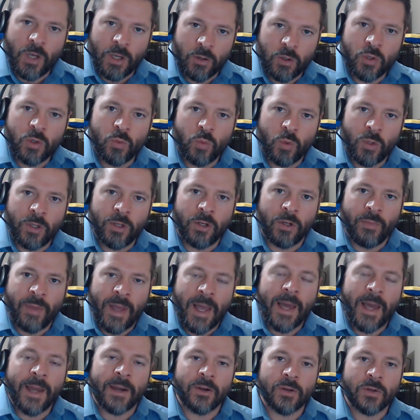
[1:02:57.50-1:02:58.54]
goodwill
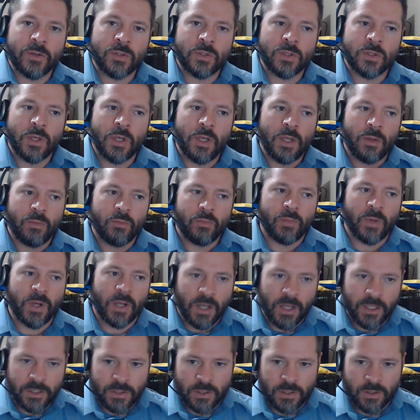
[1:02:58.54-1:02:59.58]
matters, but
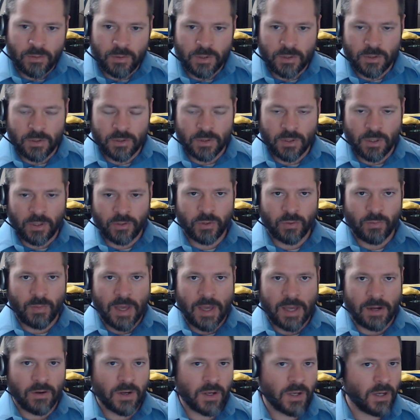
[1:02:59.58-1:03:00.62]
consequences also
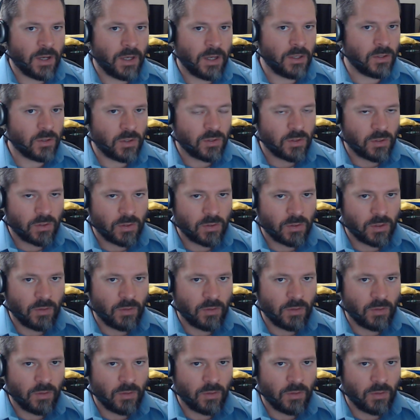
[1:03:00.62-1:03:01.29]
matter. And Kant just